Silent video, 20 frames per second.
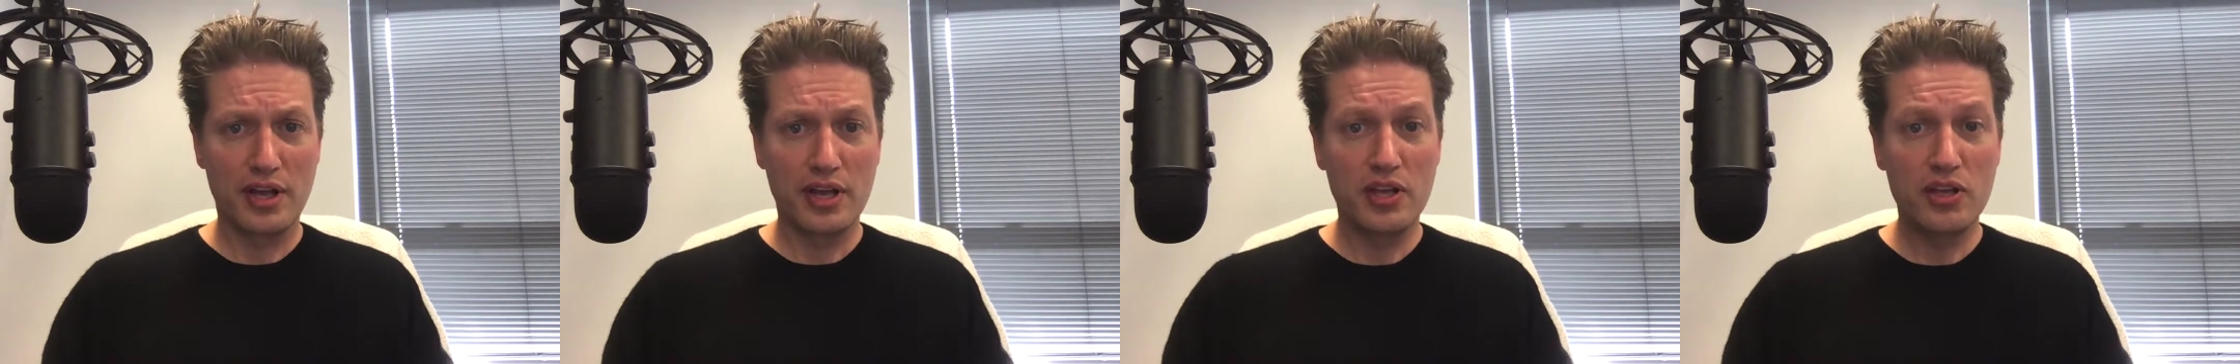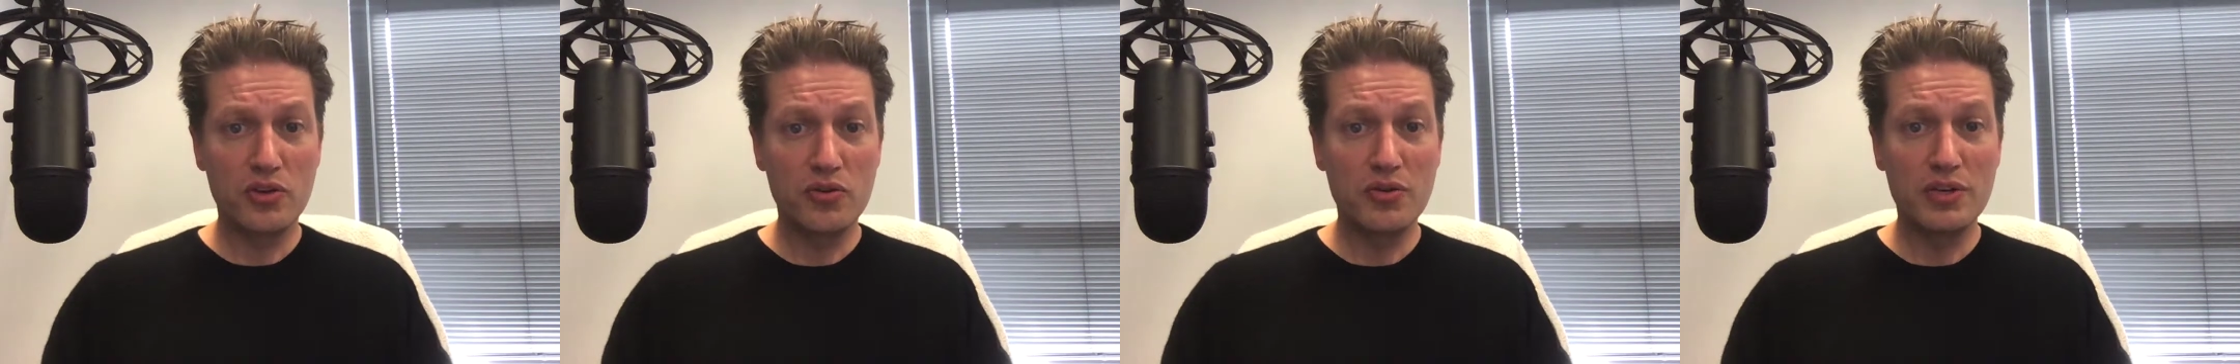
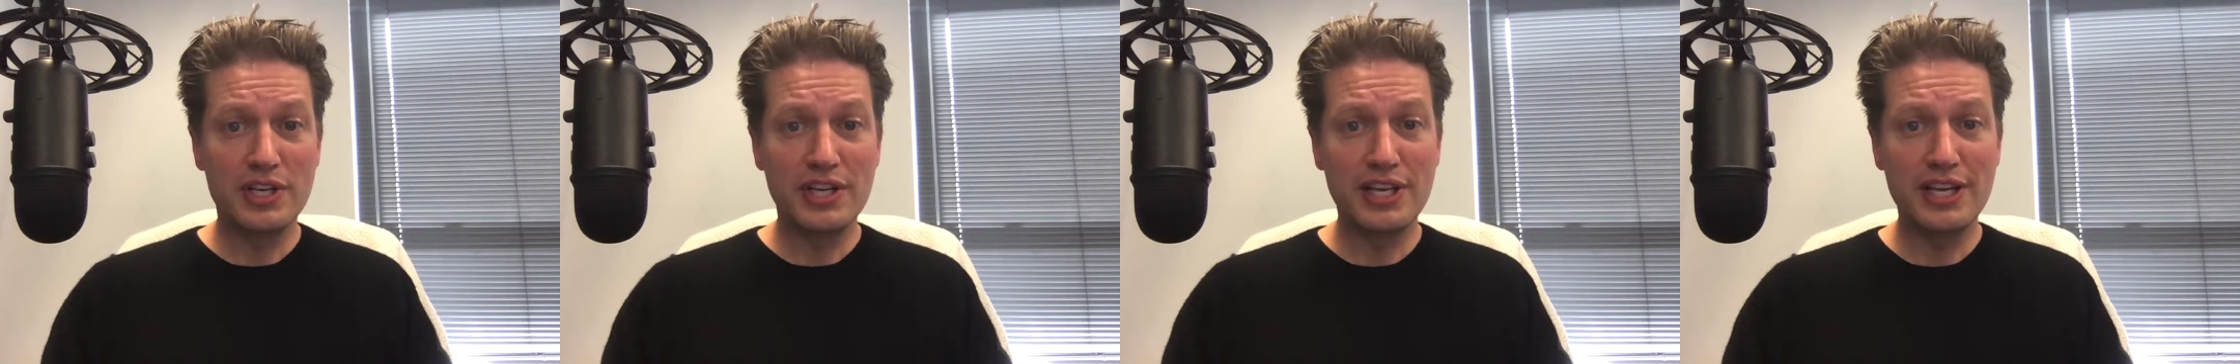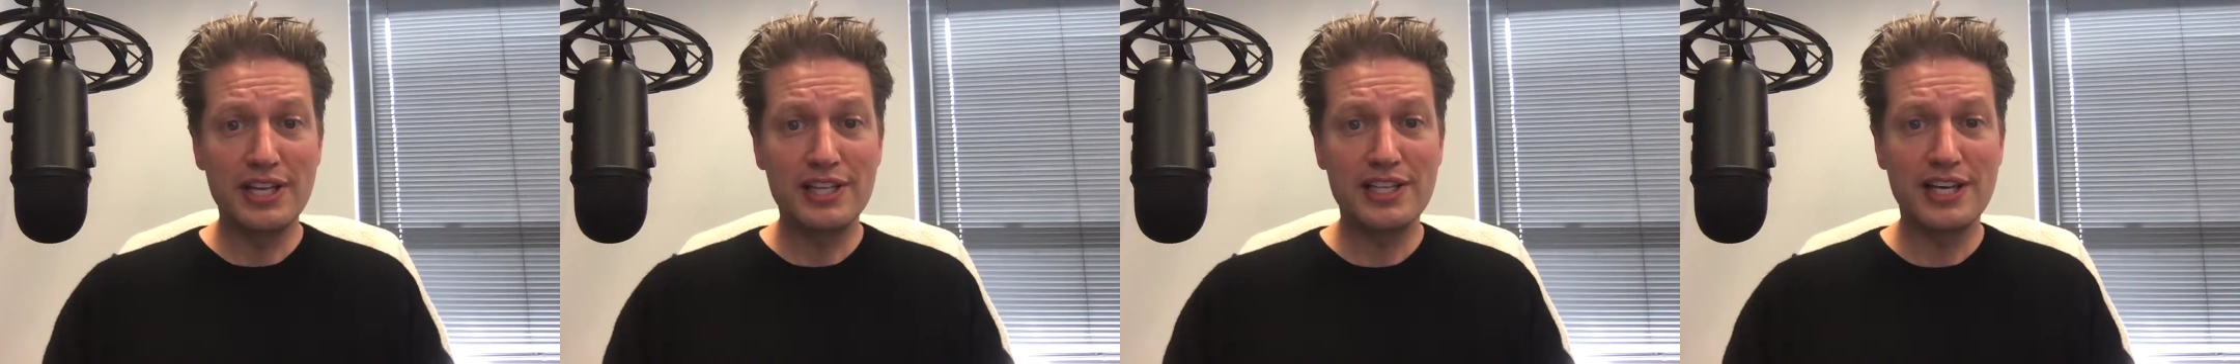You
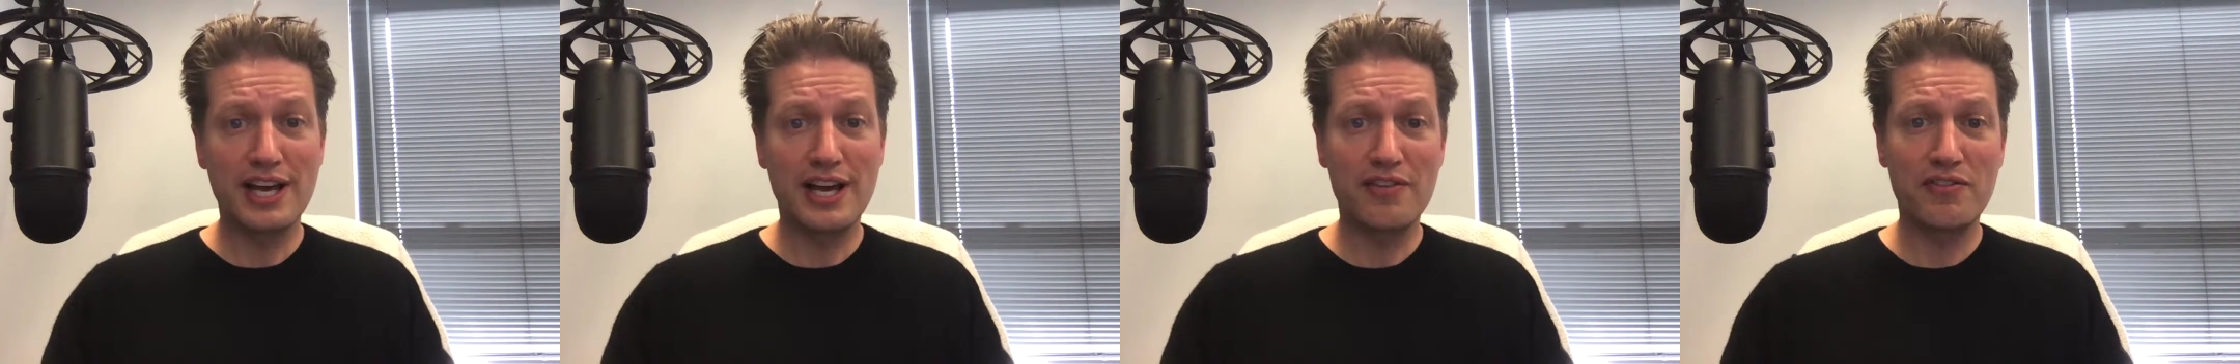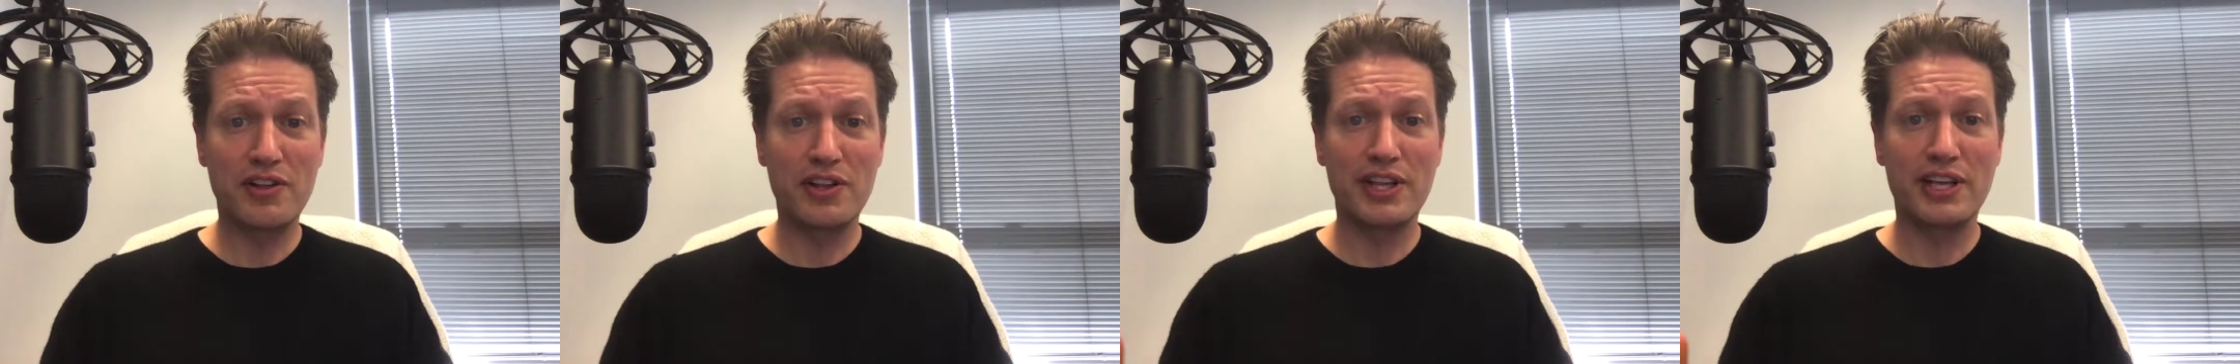need to
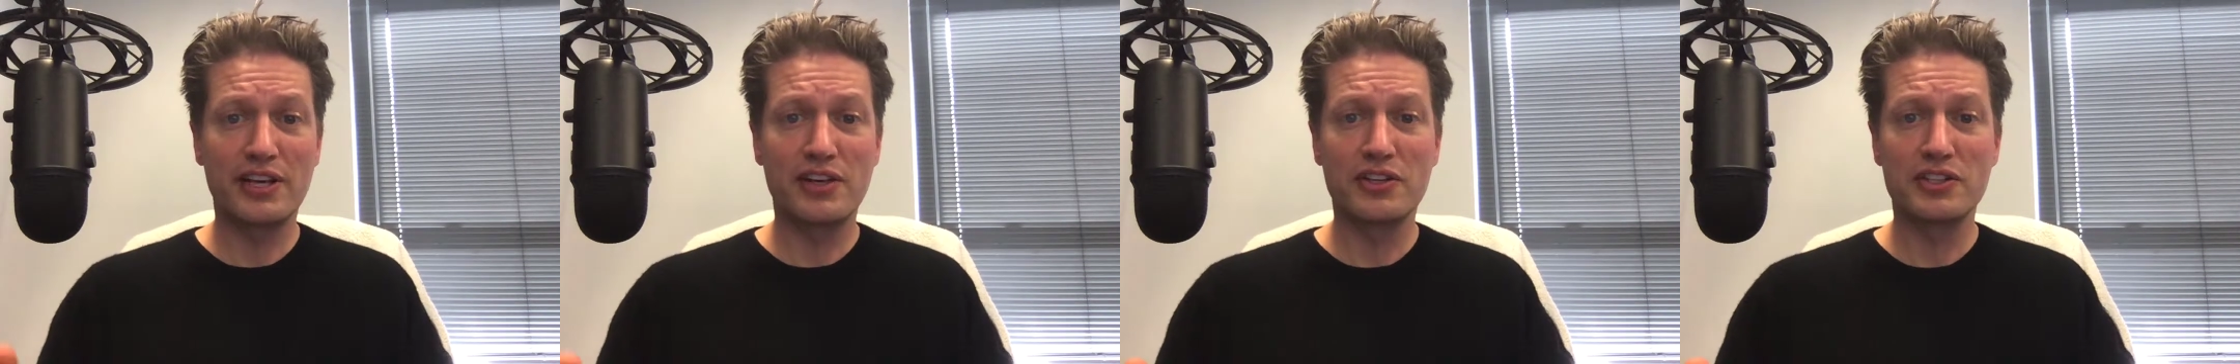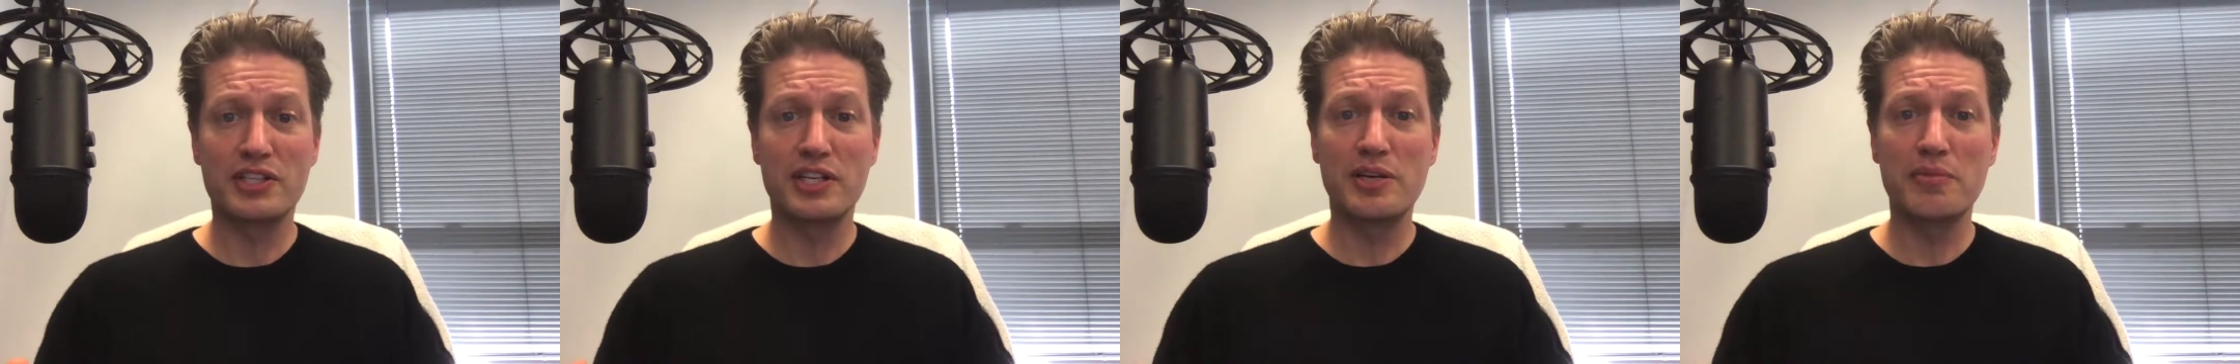have a
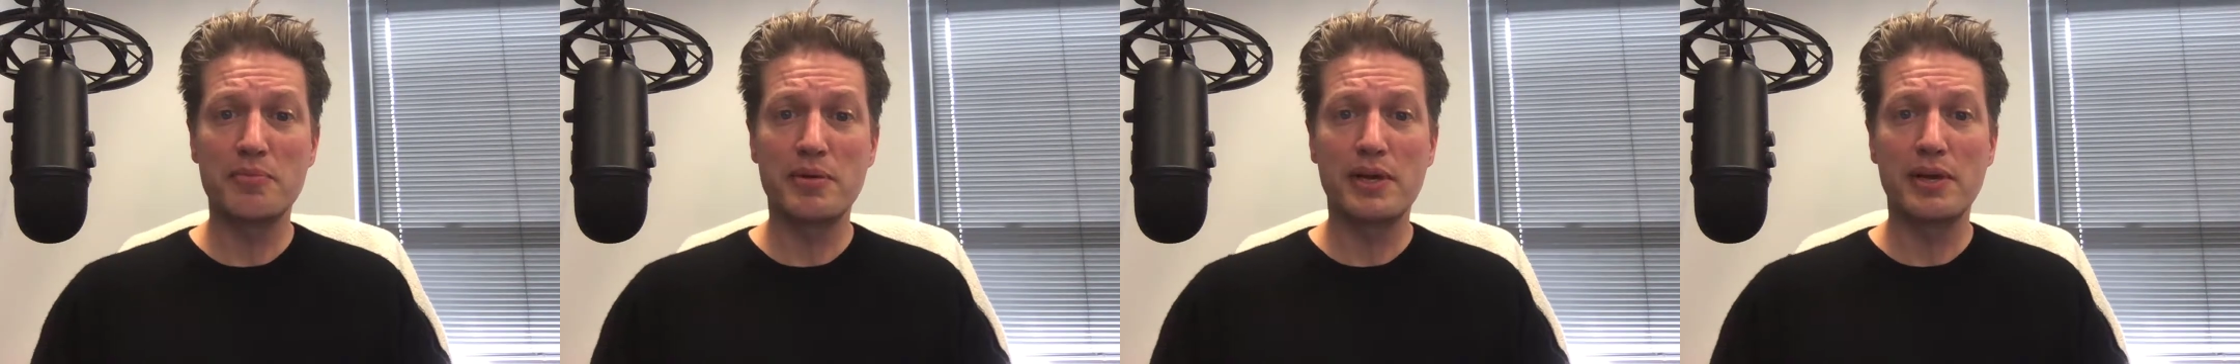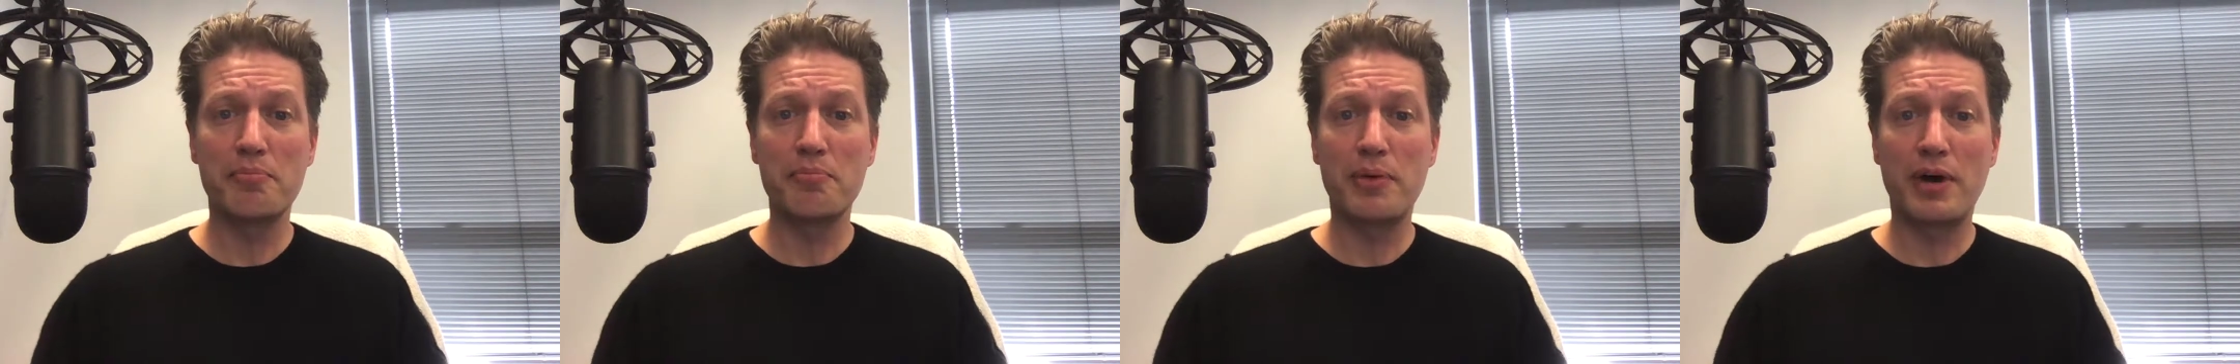legal team
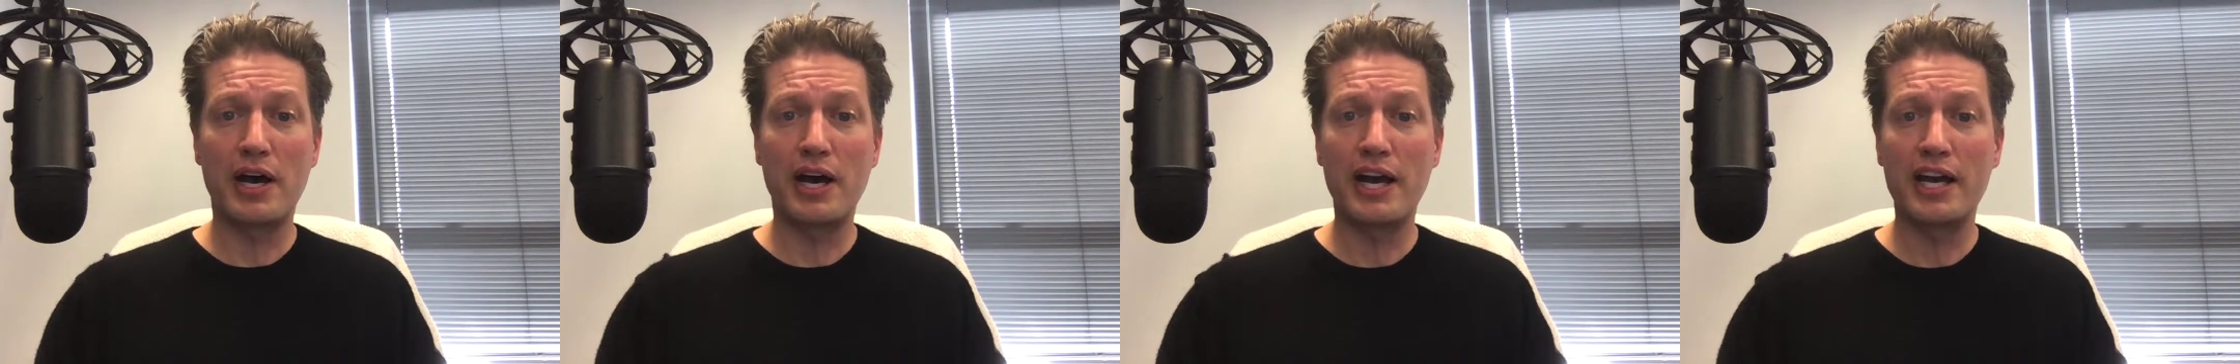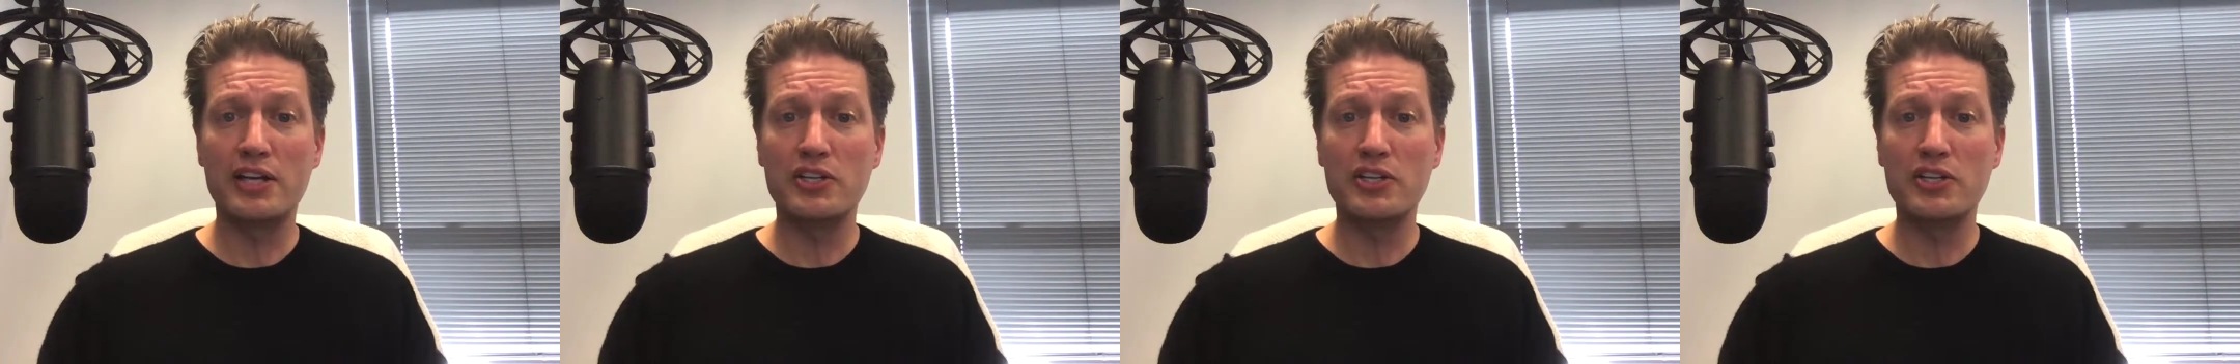behind